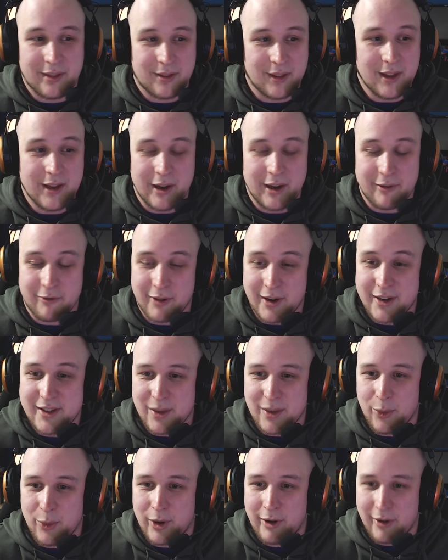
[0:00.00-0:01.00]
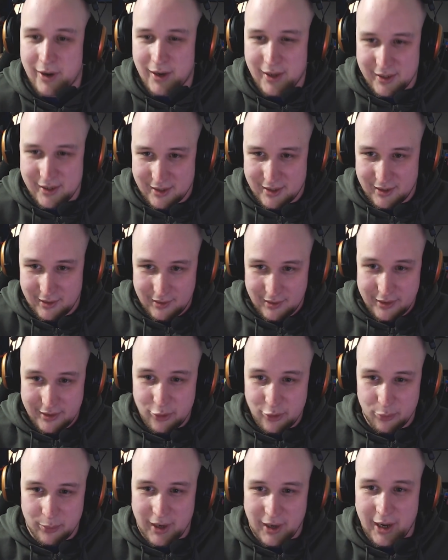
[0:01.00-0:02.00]
think I read somewhere in his
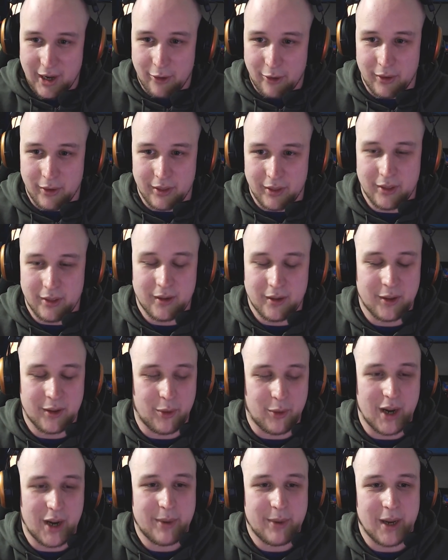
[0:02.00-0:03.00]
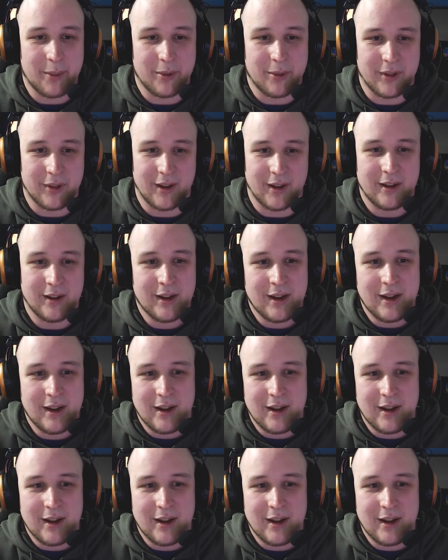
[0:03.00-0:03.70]
little bio on the white paper that